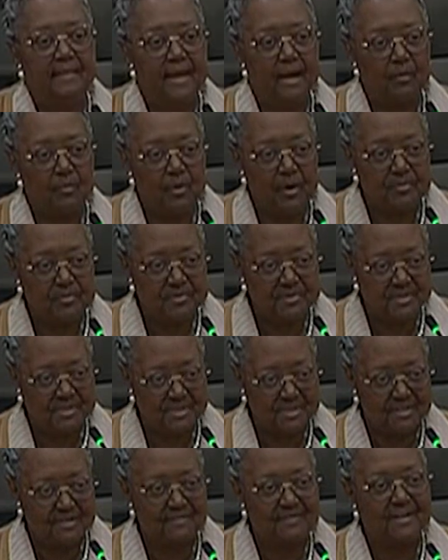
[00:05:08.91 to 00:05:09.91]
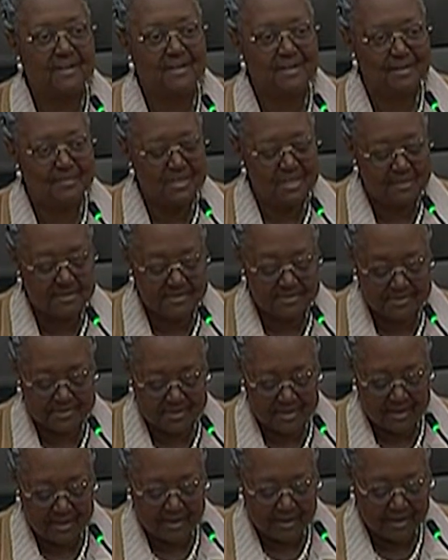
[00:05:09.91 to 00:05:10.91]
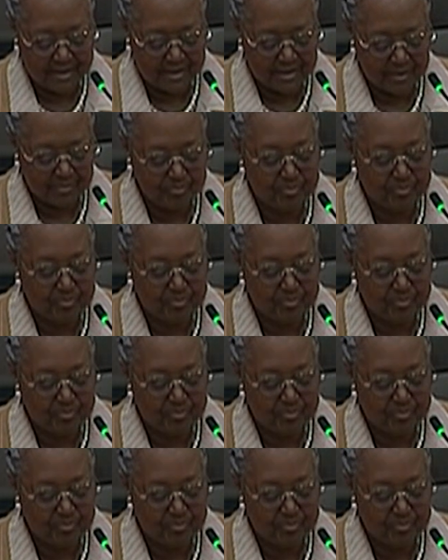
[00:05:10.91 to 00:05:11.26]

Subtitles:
Yvonne Hinson, the only member of the local